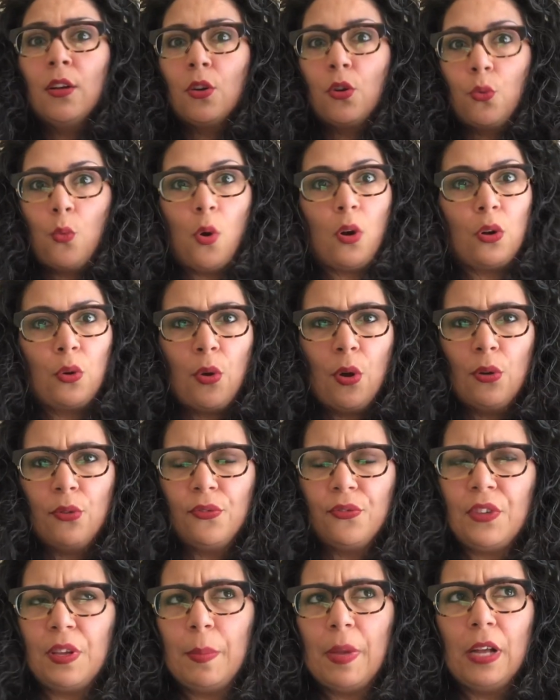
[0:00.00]
quote-unquote
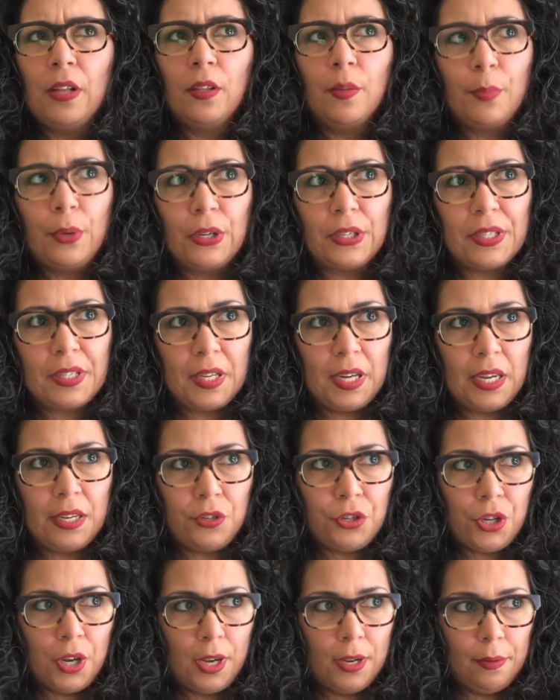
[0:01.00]
female
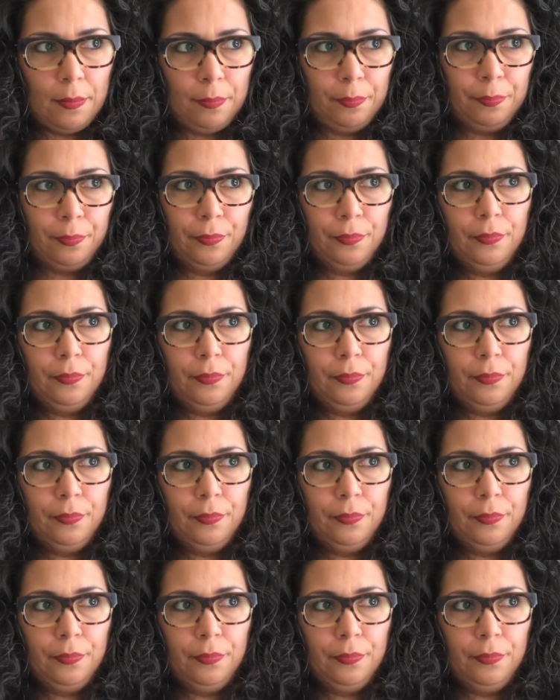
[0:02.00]
impersonation.